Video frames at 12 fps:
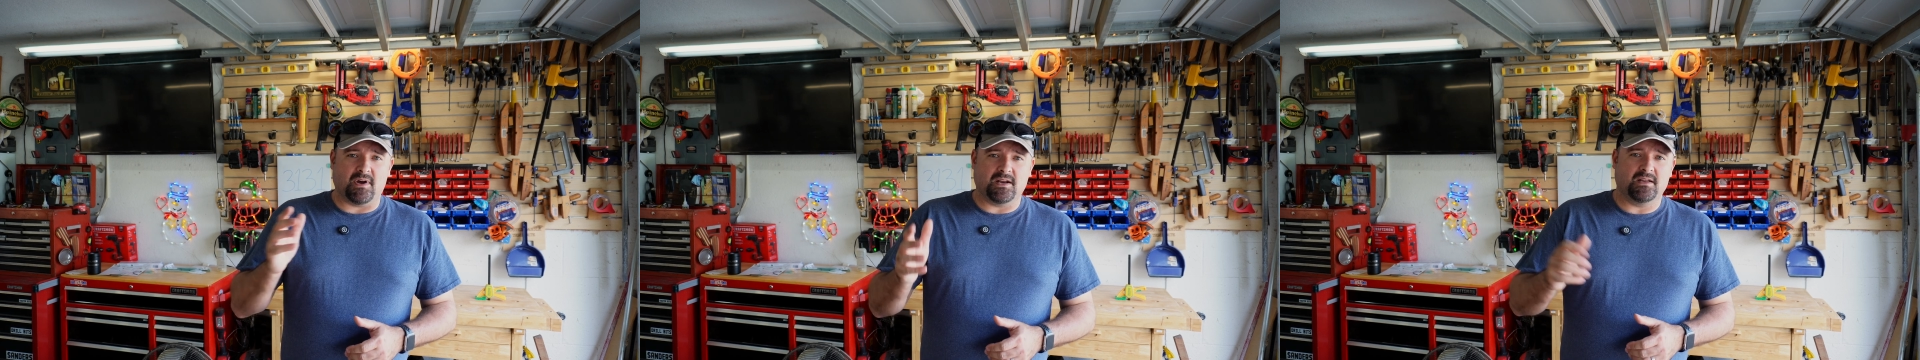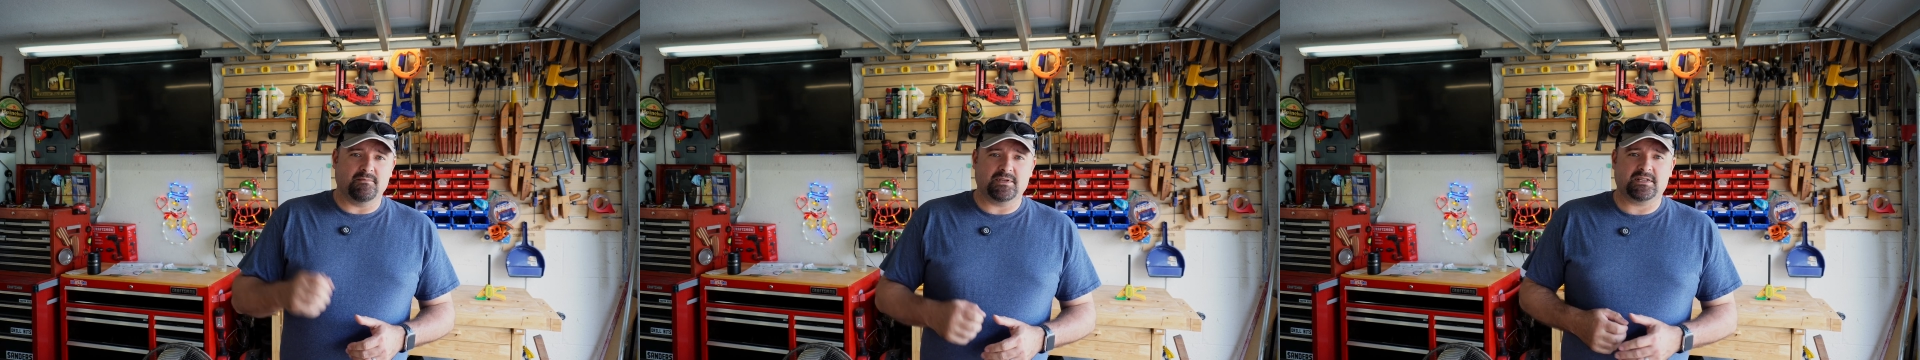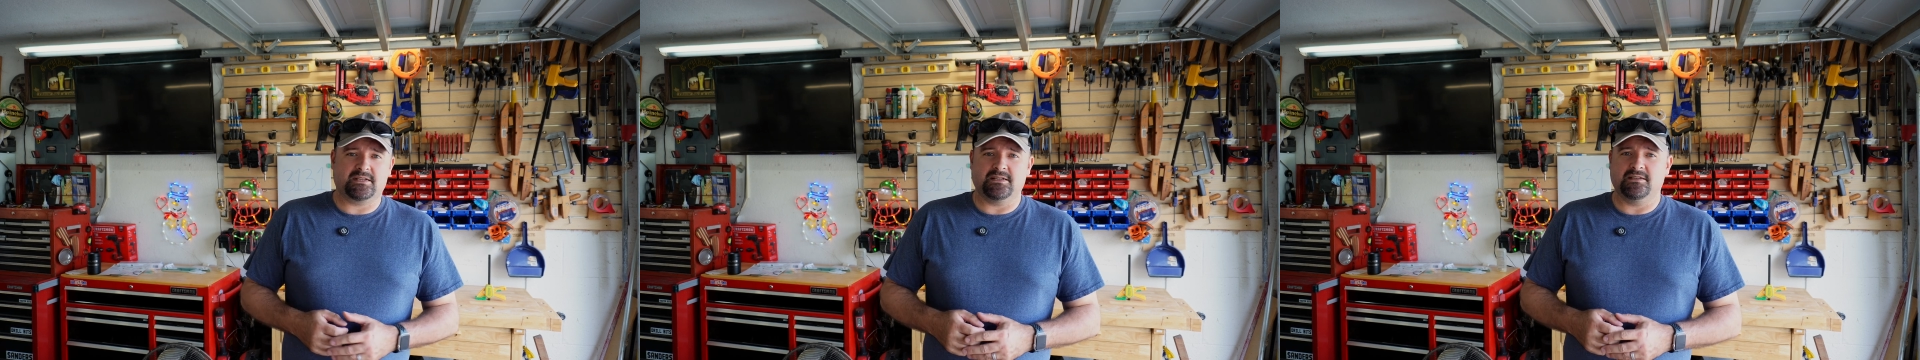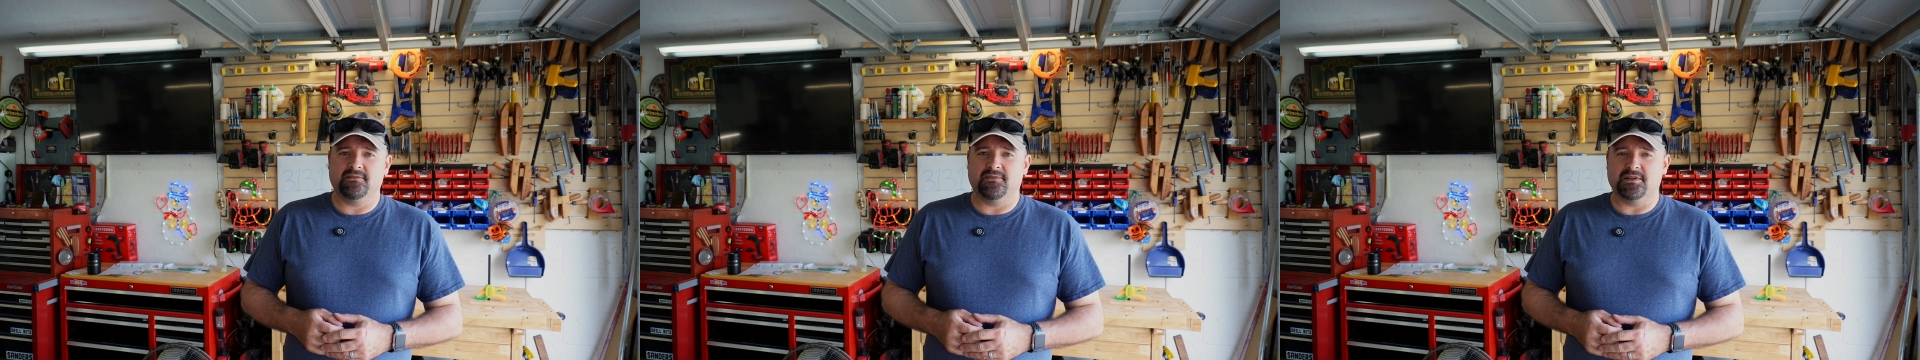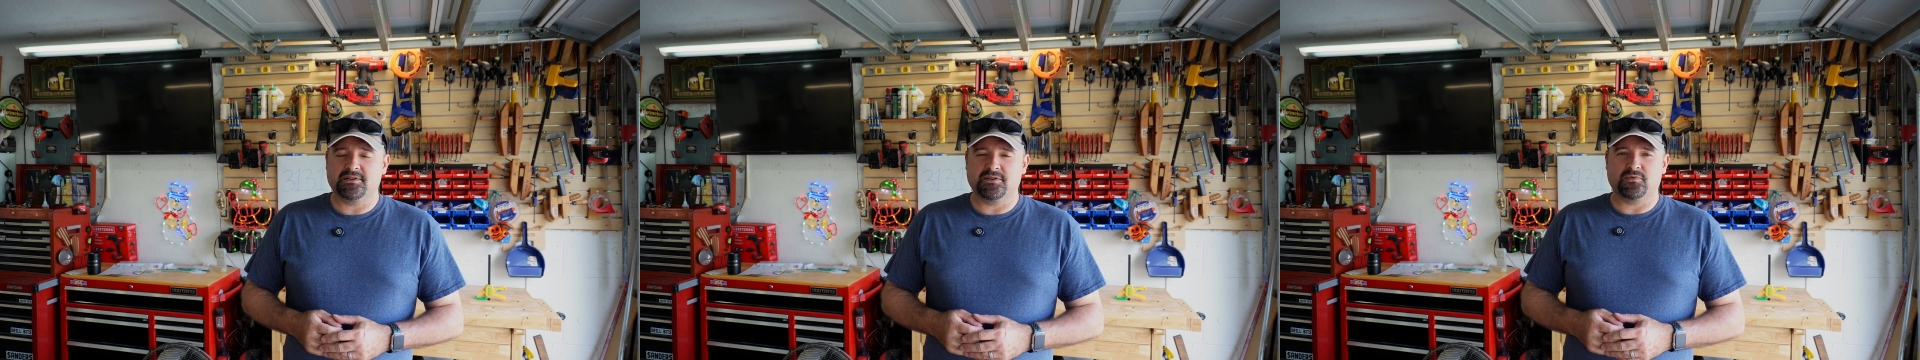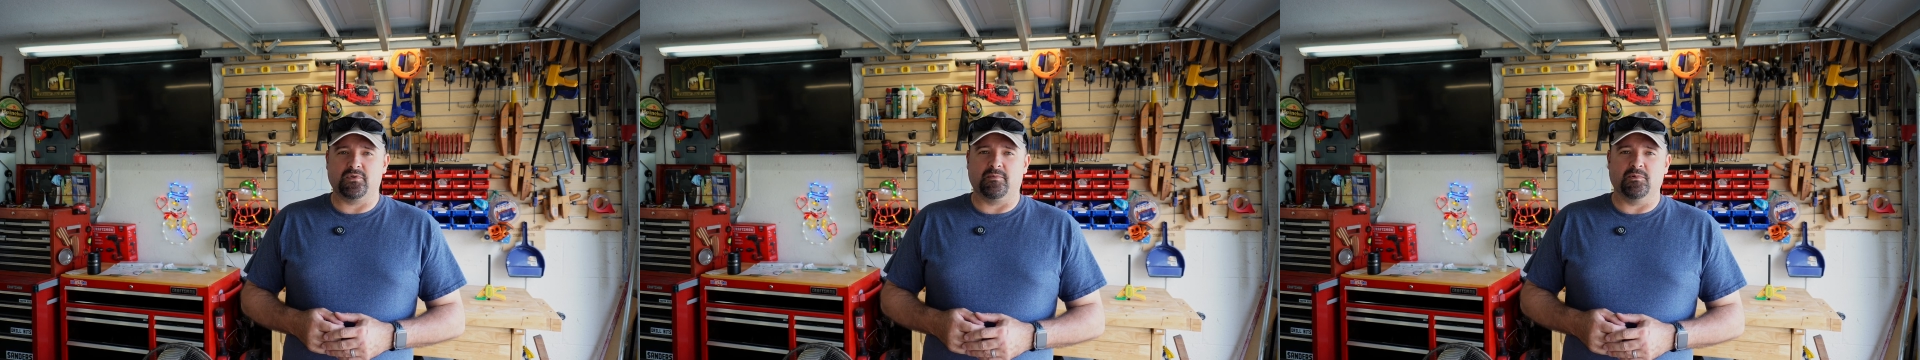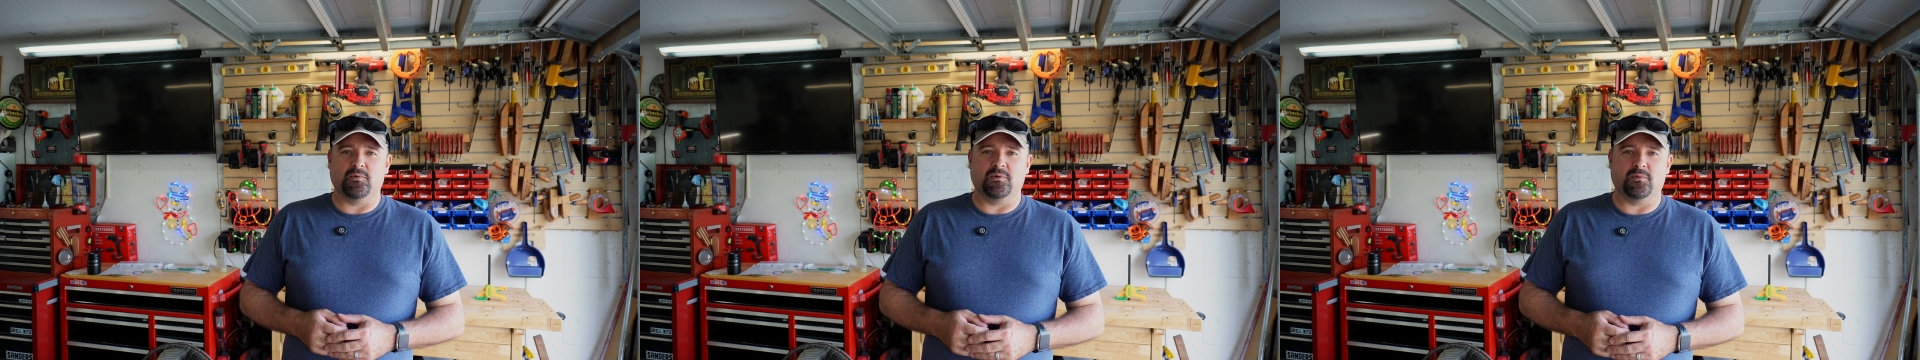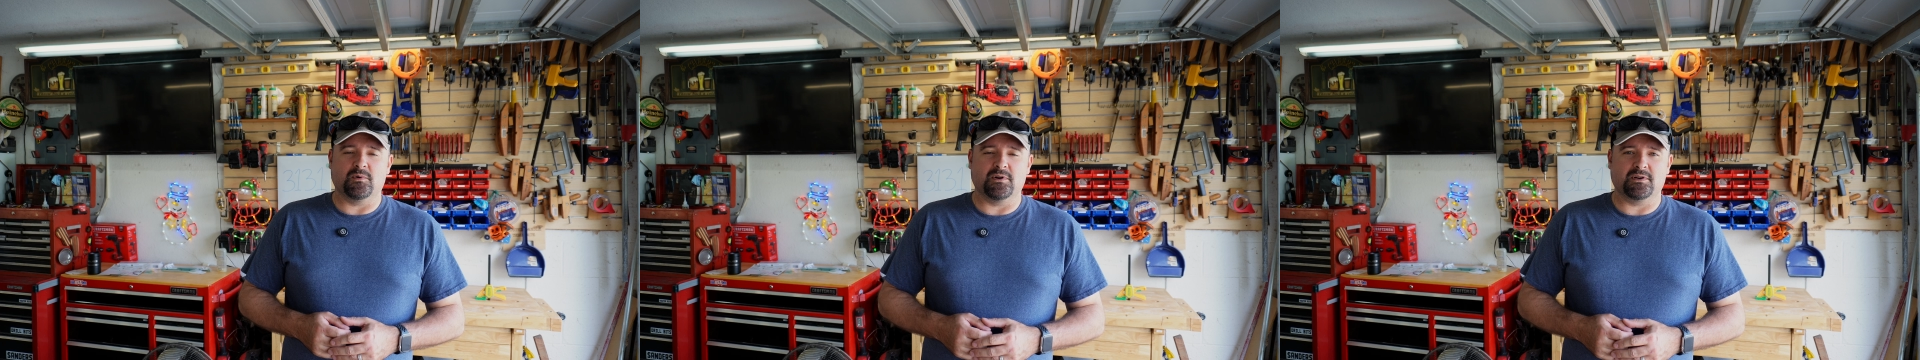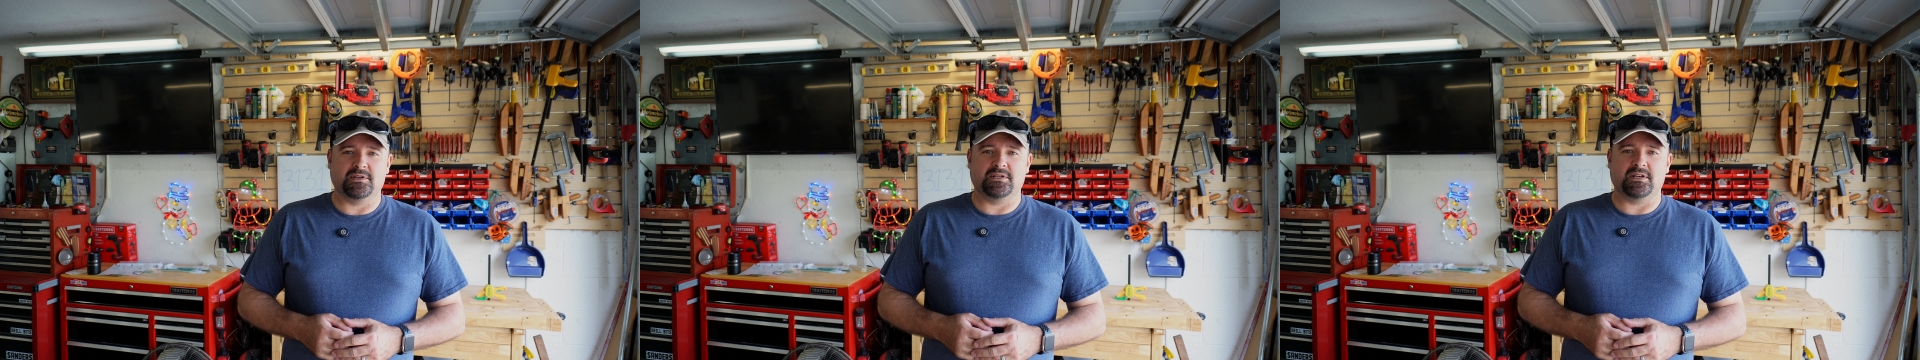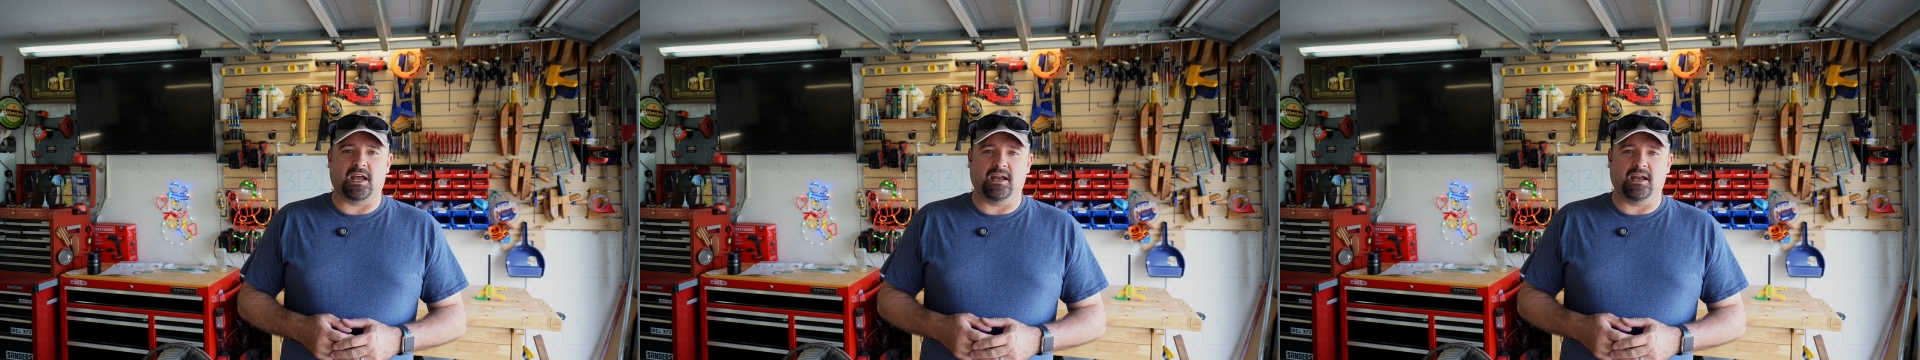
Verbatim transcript: My name is Steve, this is Wilmer Woodworks,